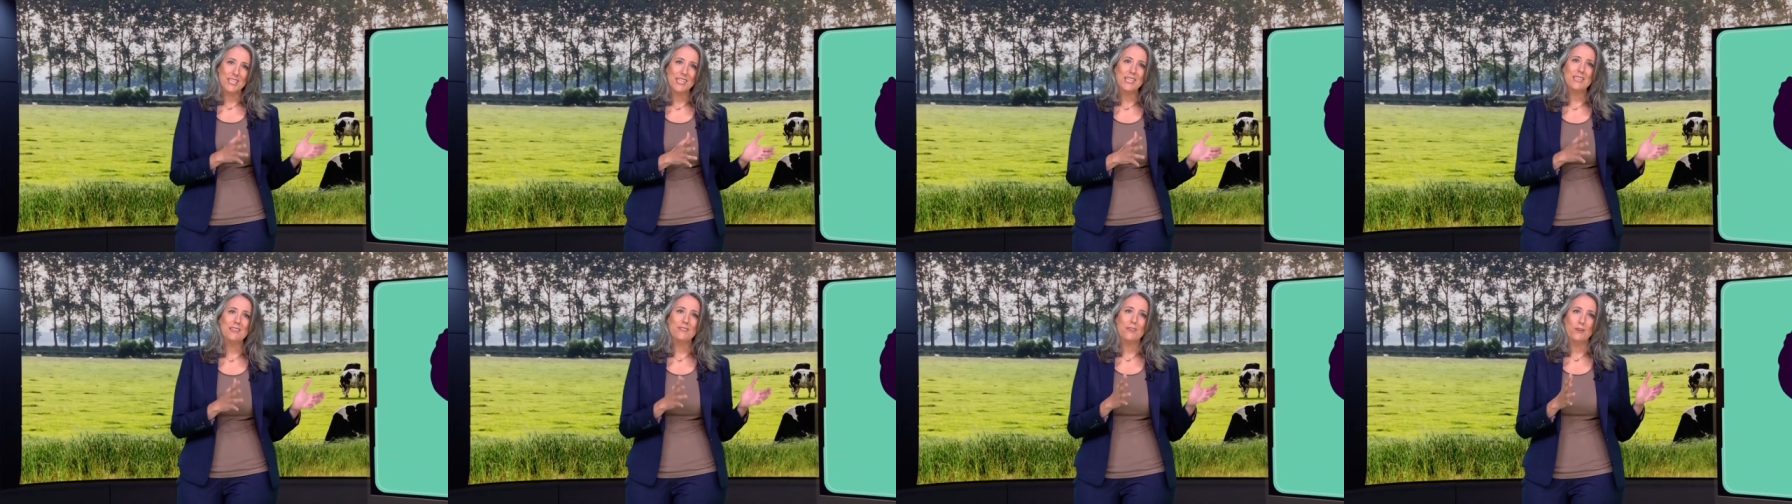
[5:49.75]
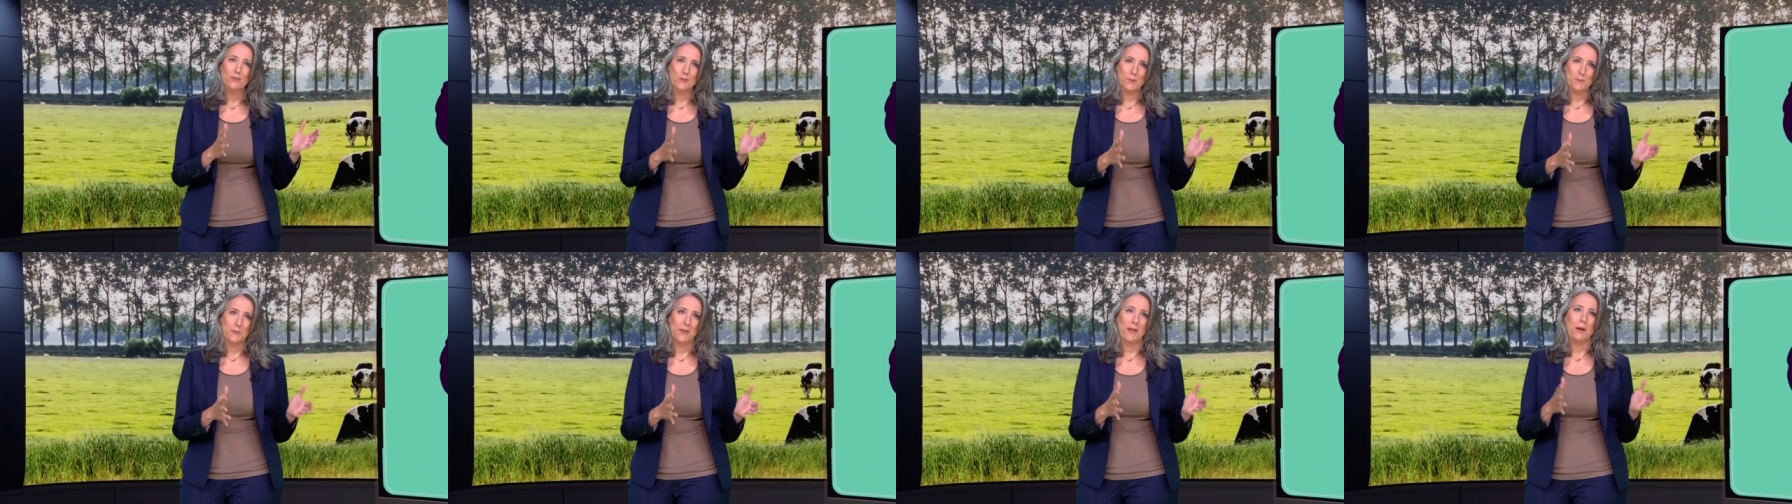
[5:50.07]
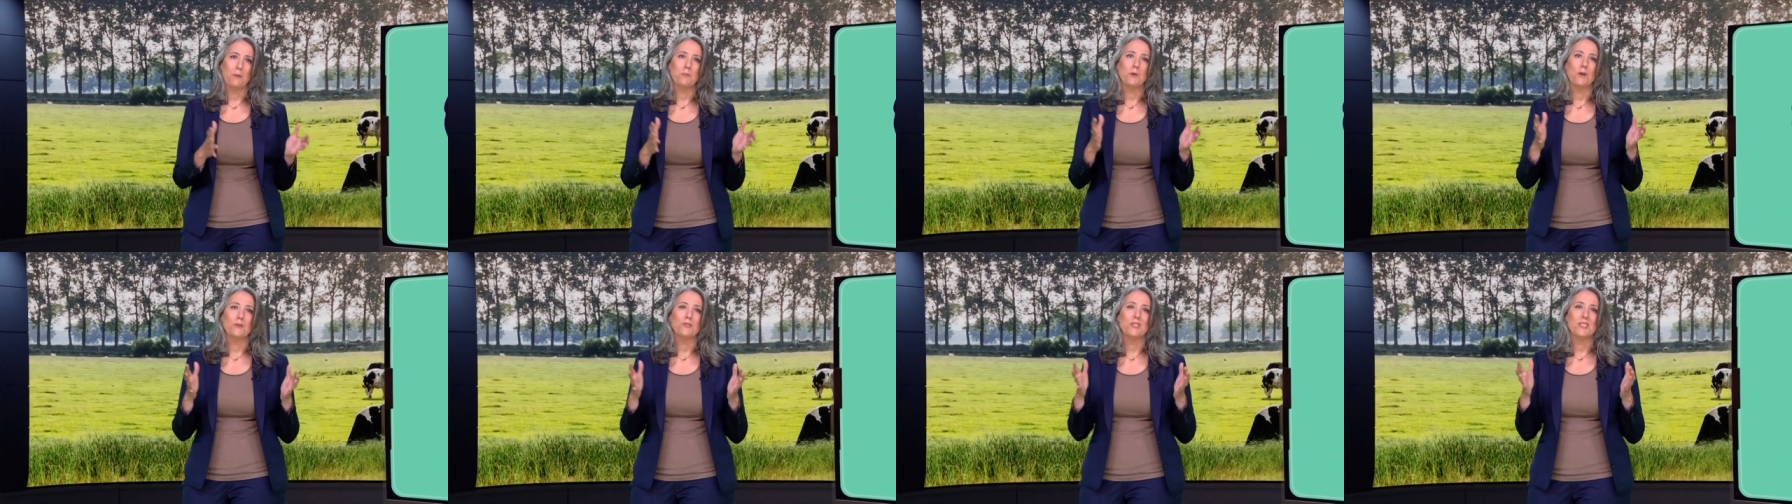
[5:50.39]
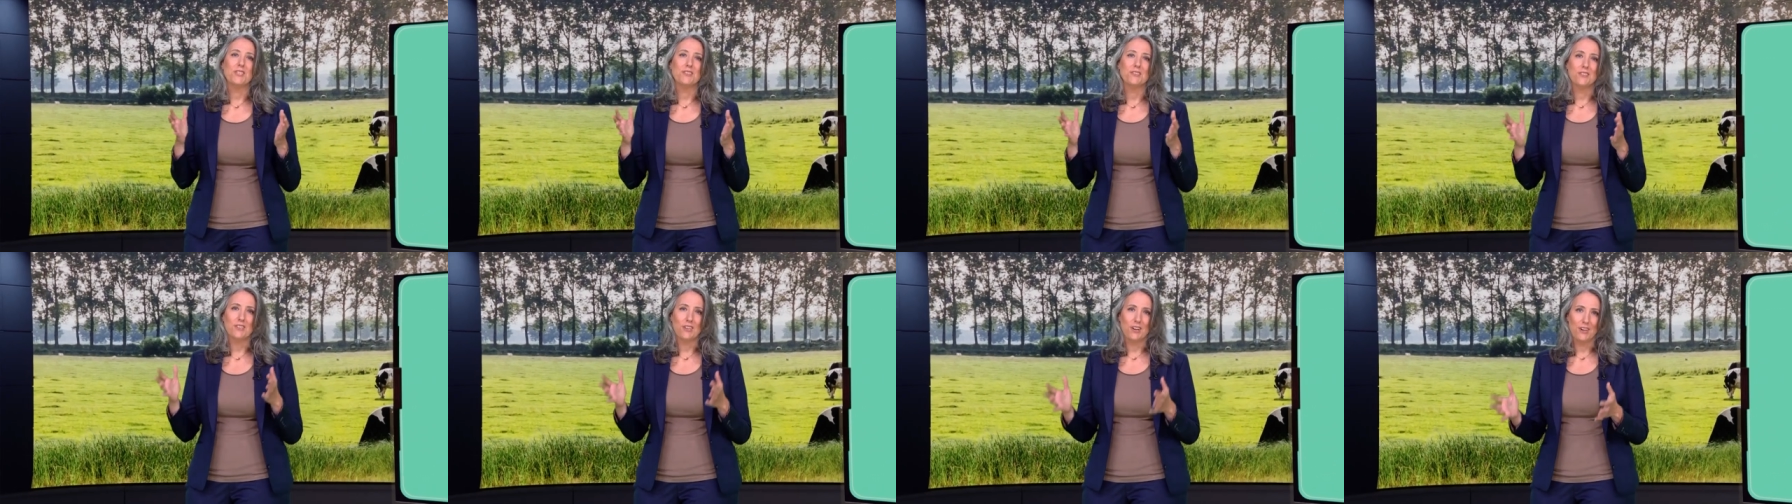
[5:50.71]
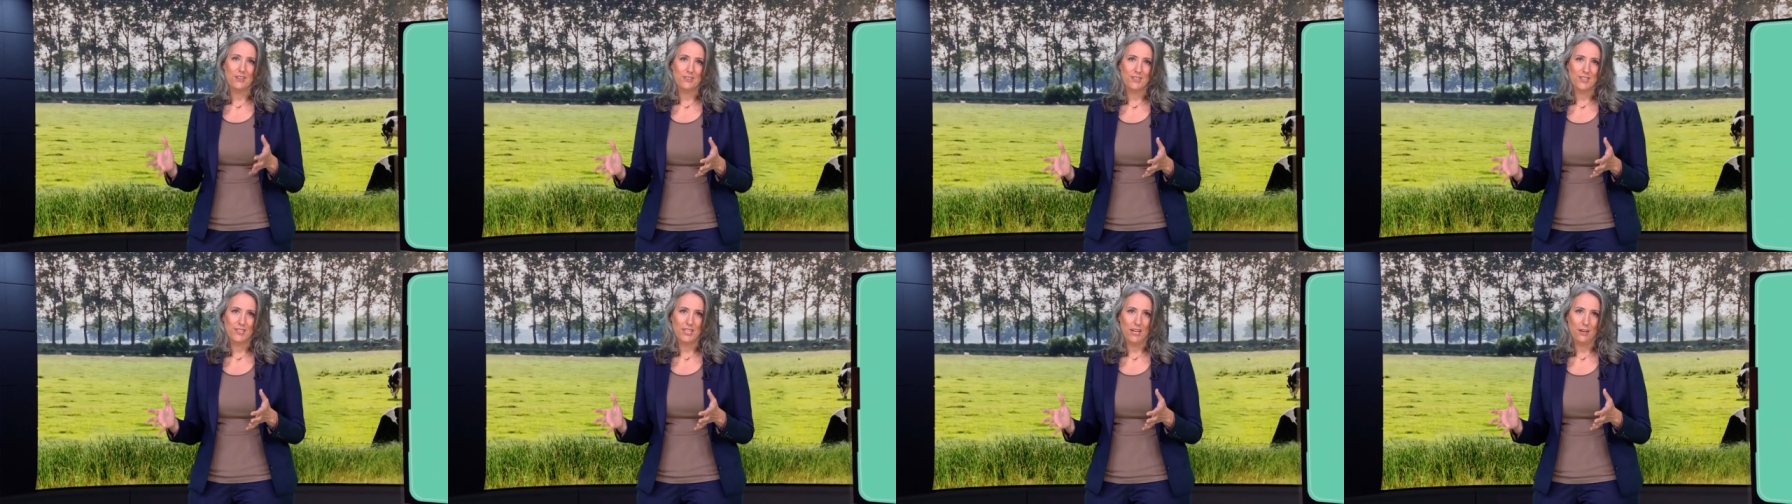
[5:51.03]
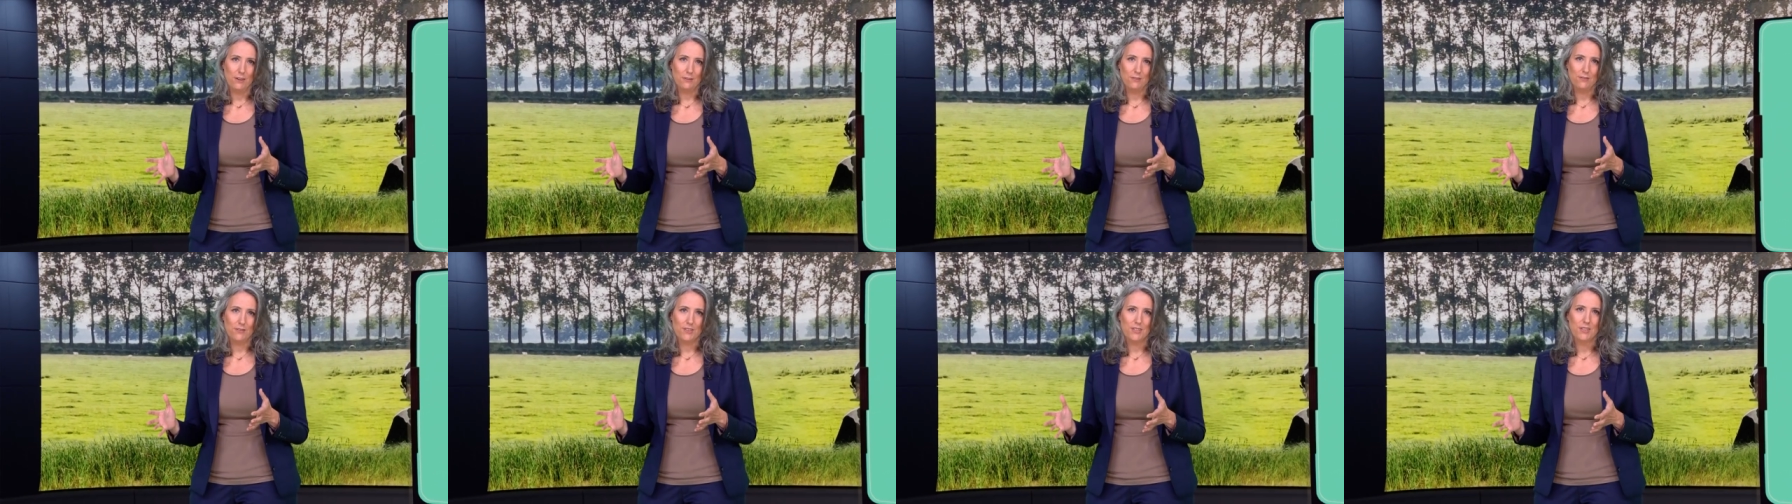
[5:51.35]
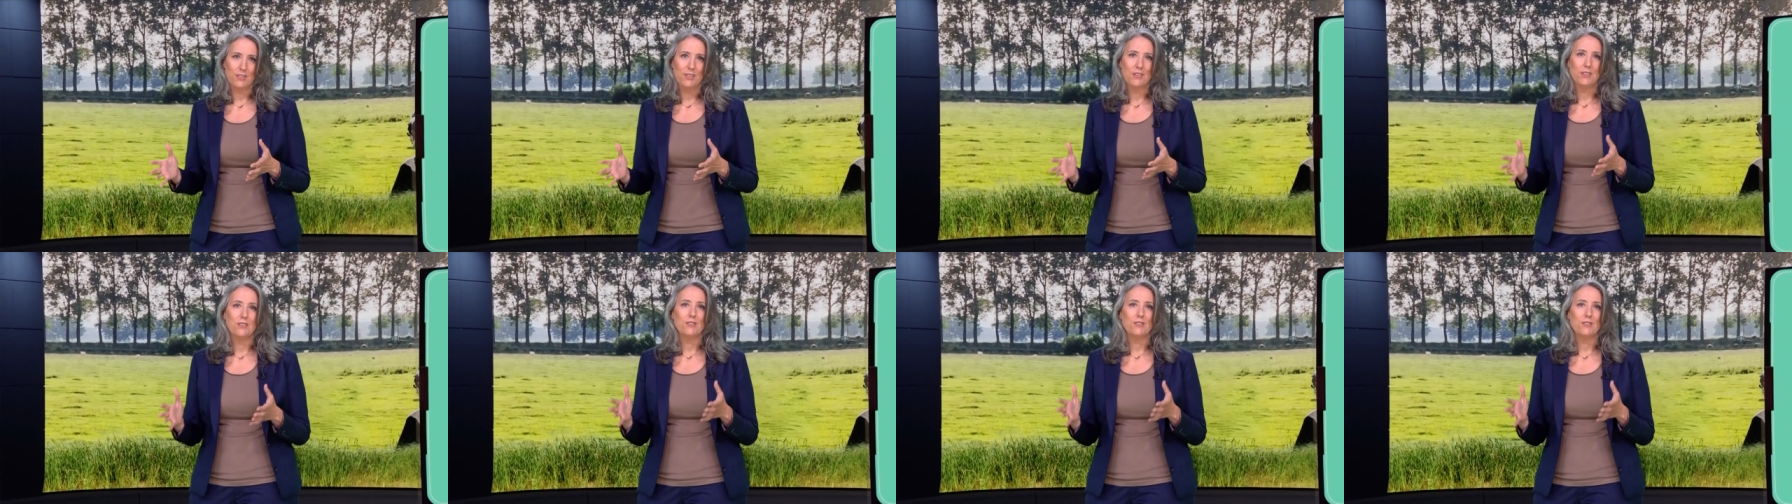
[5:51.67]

eat those plant proteins ourselves.